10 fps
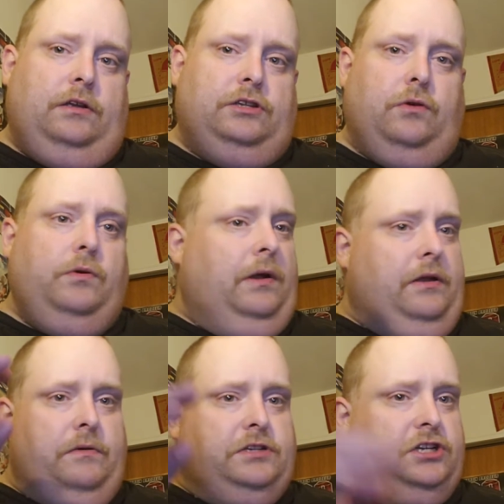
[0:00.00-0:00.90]
So one
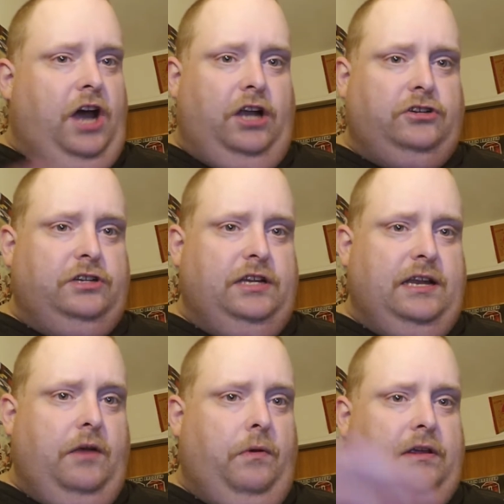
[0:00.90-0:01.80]
year it was the Dodgers that
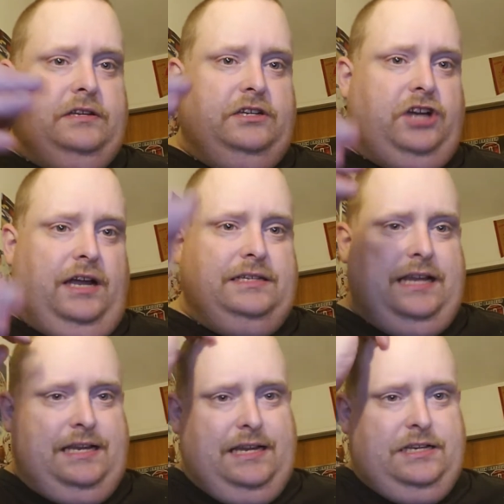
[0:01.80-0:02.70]
did it. One year it was the Giants
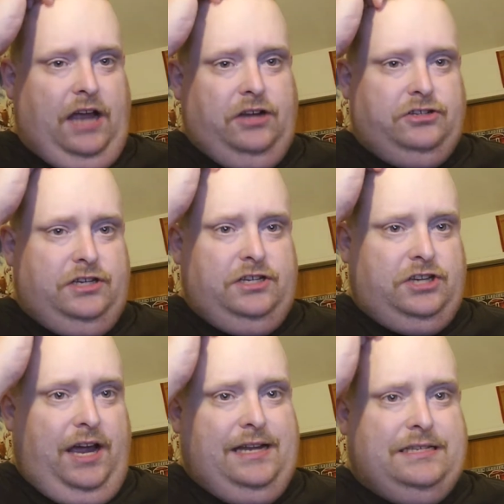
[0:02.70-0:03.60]
that did it. Dodgers did the
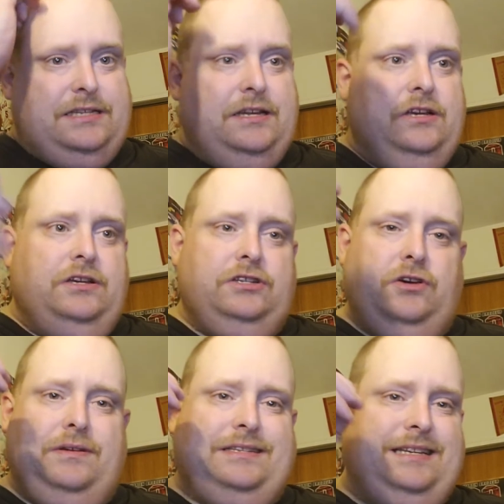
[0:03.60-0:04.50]
Giants.
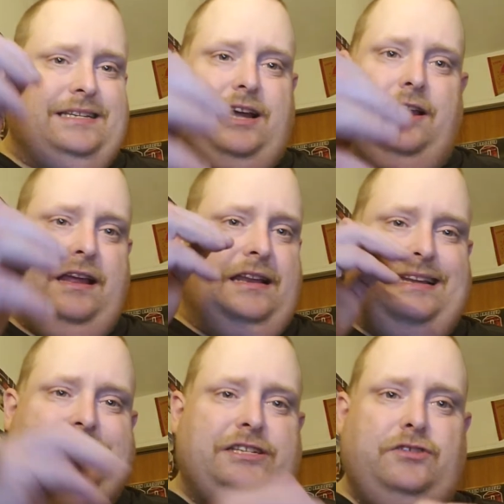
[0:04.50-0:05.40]
So it's it's gonna
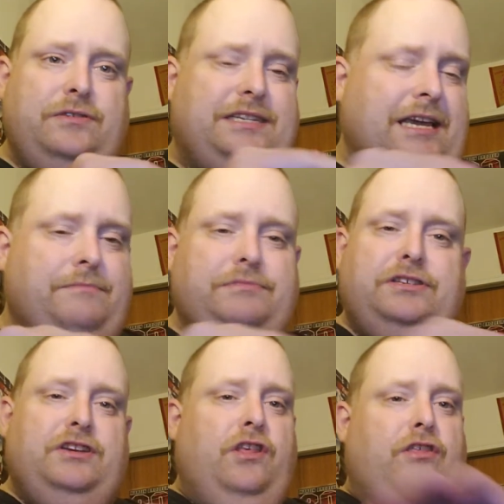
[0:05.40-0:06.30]
these two
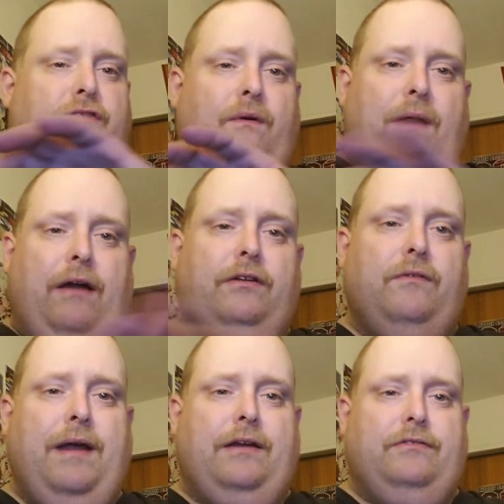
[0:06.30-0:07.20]
teams throw out the
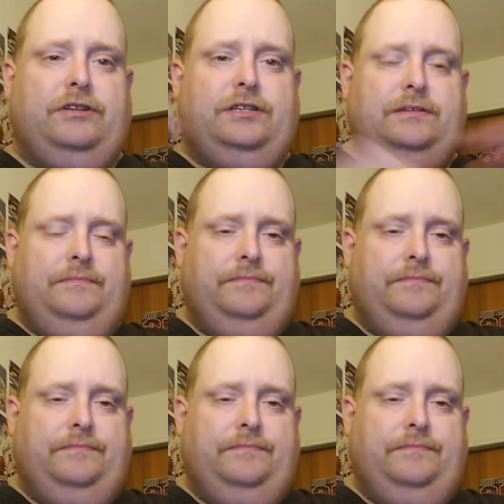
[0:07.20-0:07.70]
records.